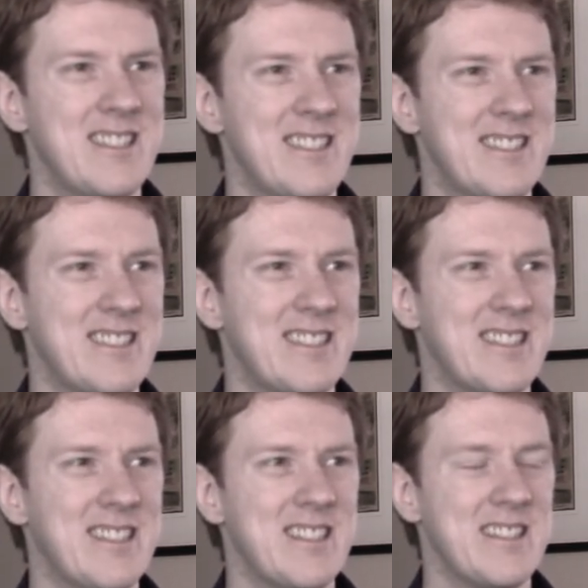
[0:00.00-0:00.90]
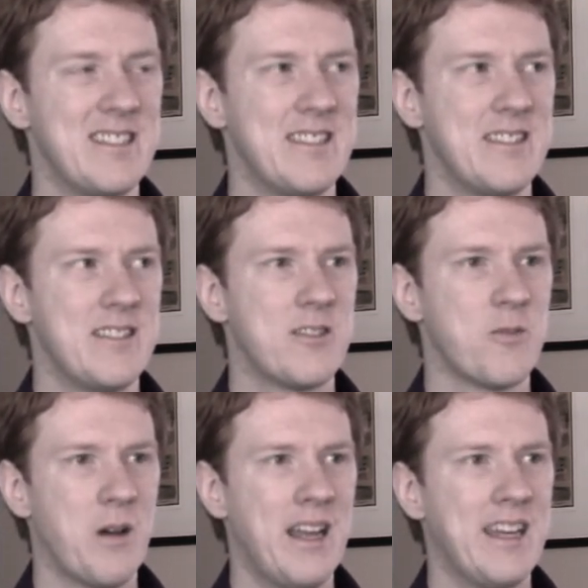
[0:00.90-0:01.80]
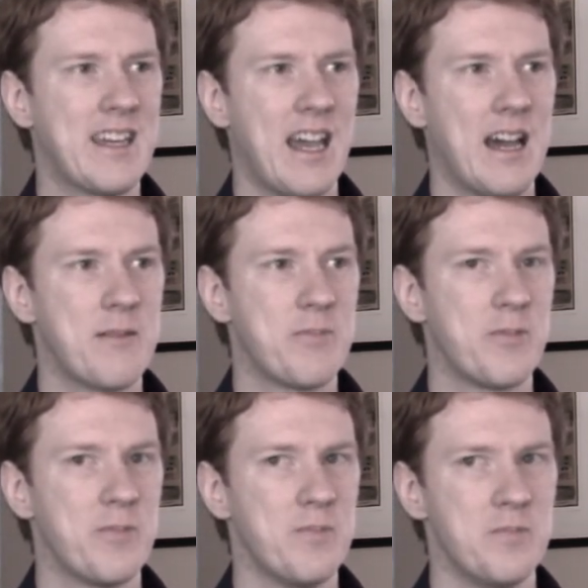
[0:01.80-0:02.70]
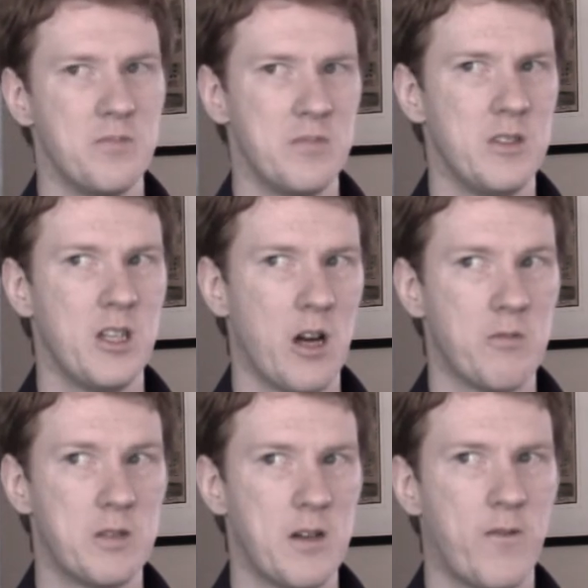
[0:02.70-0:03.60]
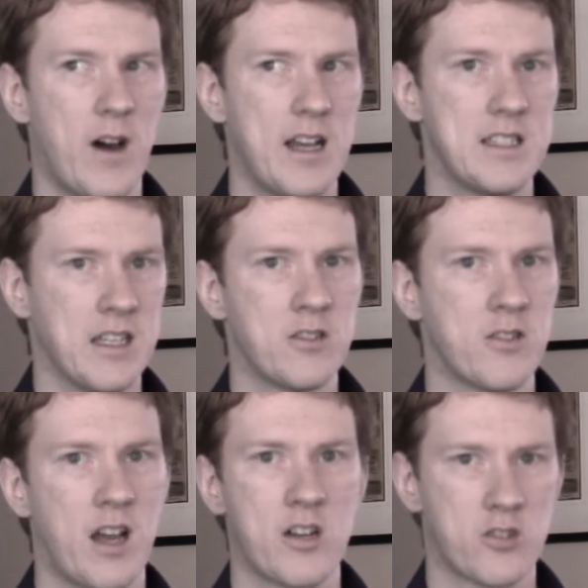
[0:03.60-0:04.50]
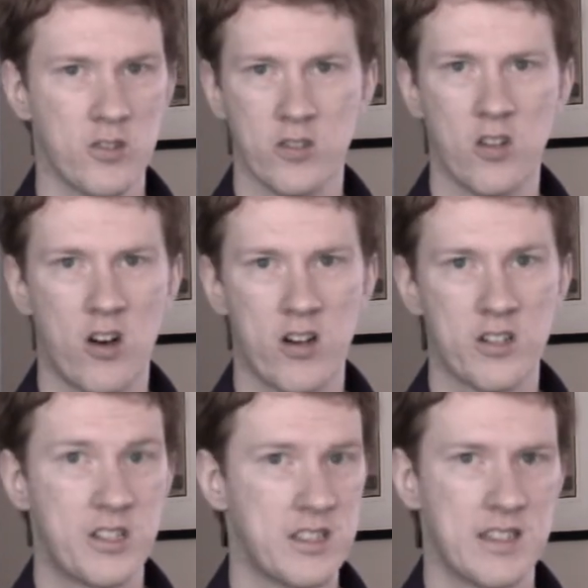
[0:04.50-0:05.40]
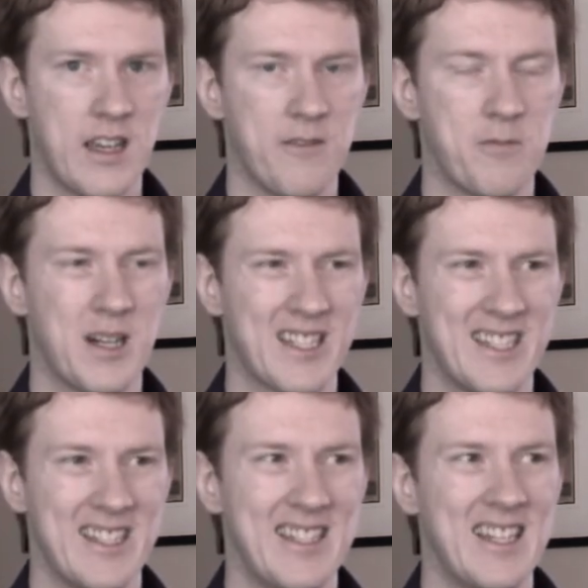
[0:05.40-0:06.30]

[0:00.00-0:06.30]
the way Cap, you know, defies international law to save Bucky,